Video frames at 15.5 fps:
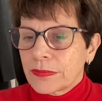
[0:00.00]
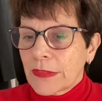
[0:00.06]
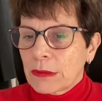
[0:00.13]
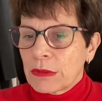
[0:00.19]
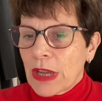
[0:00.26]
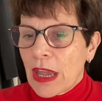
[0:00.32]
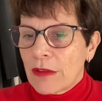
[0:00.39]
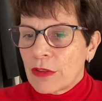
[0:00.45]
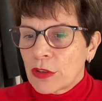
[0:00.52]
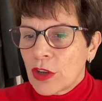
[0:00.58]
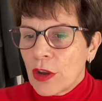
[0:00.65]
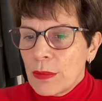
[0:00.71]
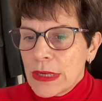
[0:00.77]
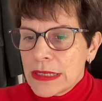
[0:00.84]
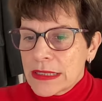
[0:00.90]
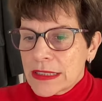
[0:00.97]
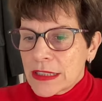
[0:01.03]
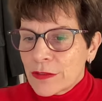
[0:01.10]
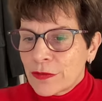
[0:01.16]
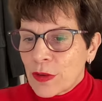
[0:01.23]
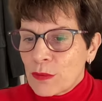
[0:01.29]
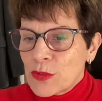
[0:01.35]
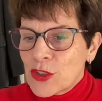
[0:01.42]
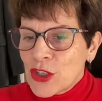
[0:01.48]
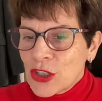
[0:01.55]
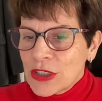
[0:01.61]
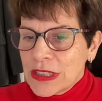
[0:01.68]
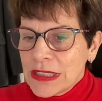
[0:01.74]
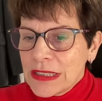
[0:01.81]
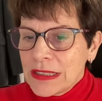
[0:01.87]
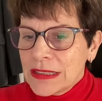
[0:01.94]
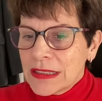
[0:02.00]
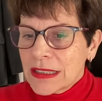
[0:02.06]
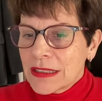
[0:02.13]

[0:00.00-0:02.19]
we have a comment from Johnny.